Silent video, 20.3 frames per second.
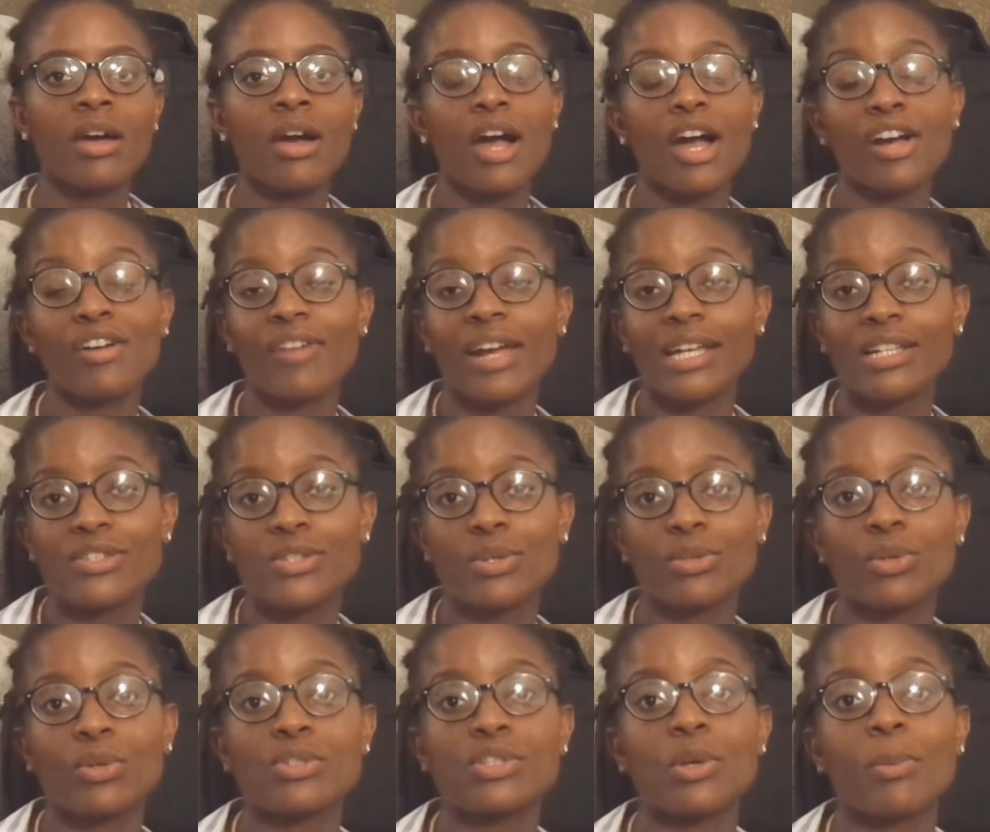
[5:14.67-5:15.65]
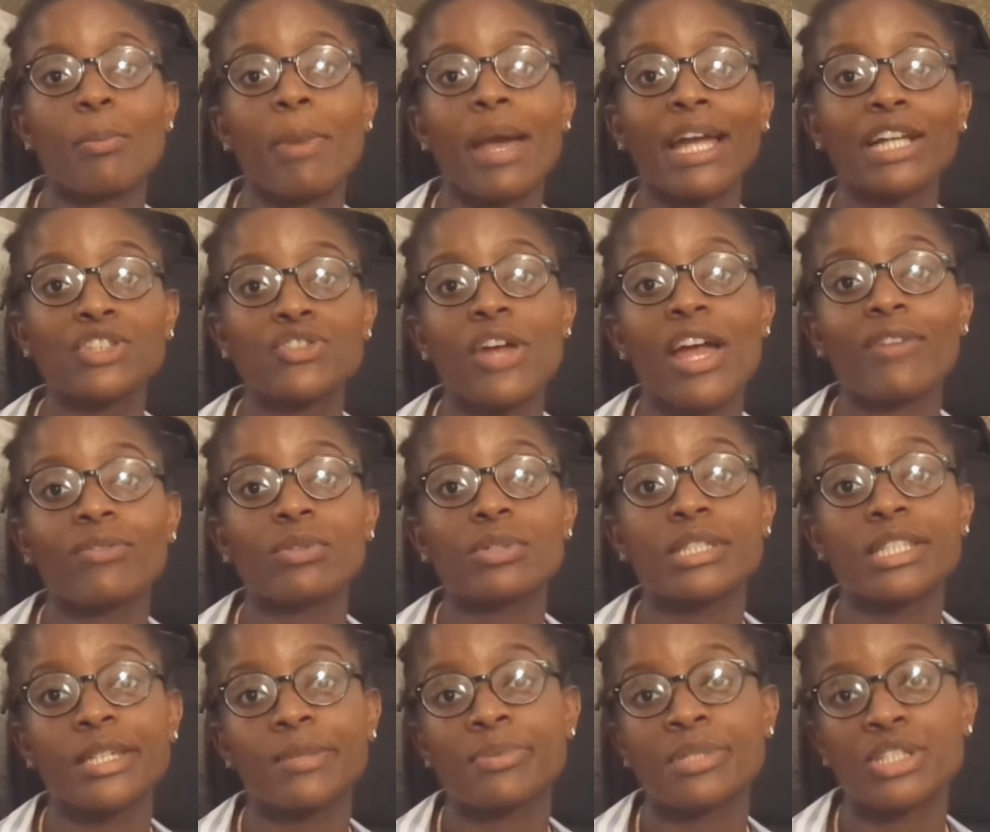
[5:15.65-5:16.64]
Alright, so those are my travel
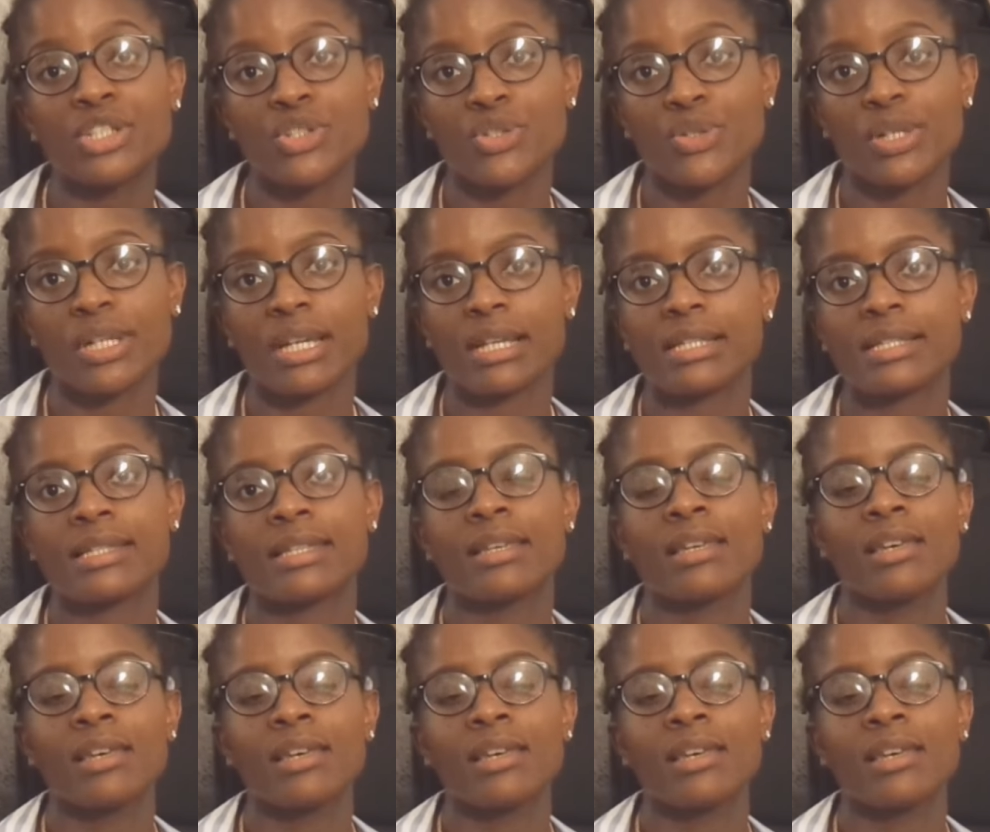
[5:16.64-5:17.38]
tips and tricks.